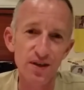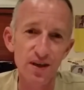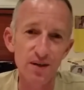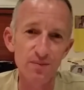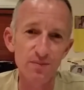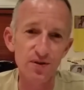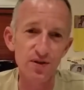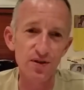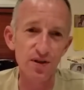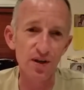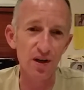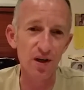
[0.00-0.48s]

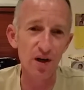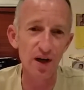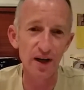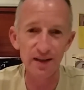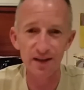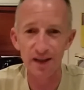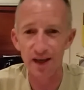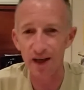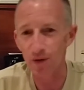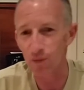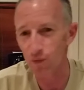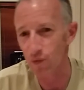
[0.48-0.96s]
seems to like
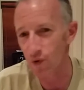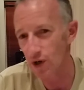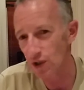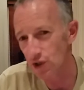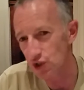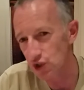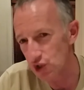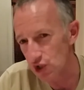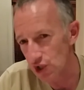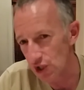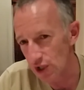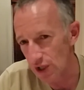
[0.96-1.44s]
that
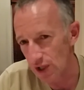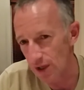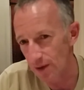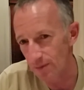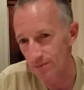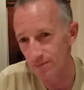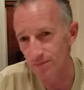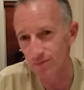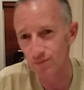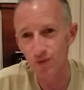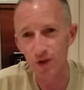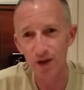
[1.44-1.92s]
watch.
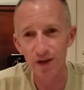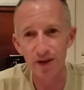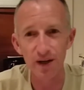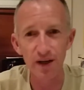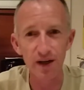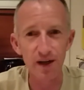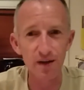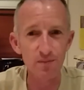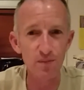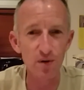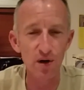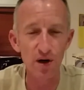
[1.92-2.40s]
One
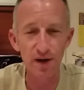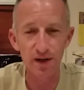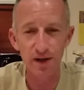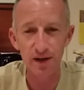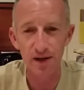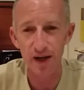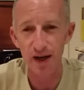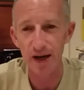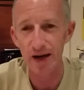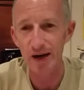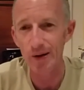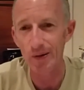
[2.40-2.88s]
day he might
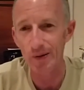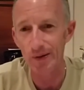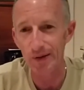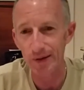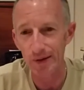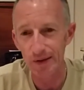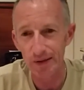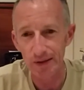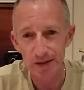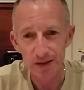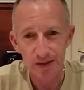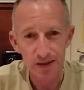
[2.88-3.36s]
inherit it.